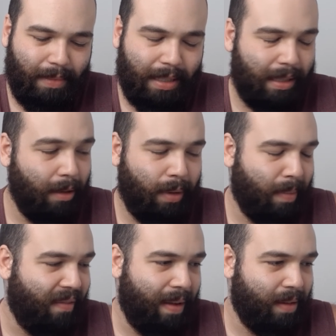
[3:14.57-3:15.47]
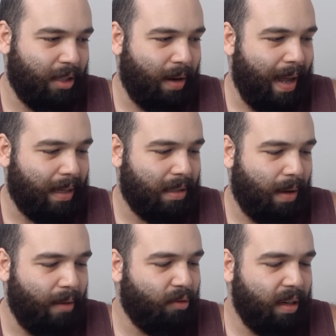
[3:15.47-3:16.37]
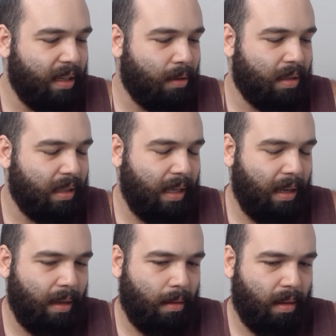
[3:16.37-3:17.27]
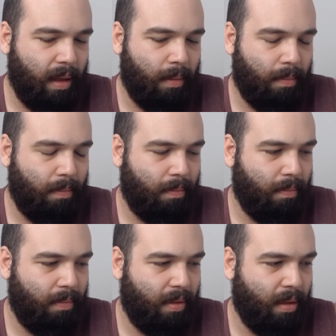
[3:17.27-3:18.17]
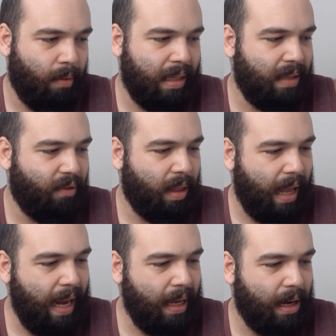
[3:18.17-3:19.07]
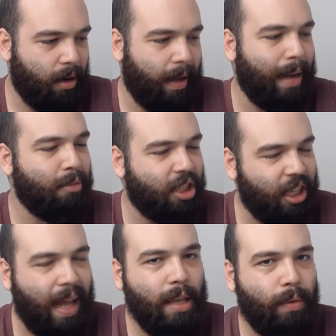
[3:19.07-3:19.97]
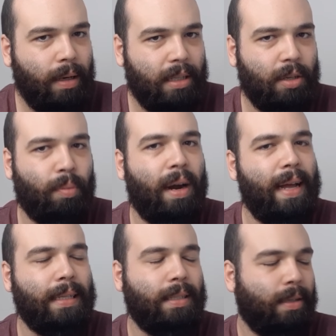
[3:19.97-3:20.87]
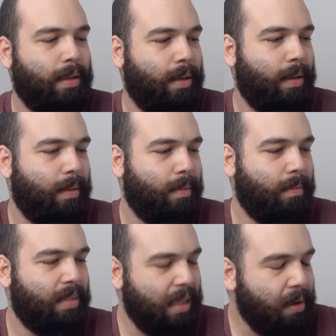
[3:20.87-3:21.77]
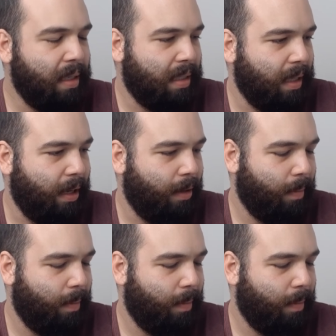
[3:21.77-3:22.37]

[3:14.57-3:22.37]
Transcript: It's still one of my favorite tracks, so I really don't see the reason for the hate here. Like, I'm genuinely surprised. Seriously.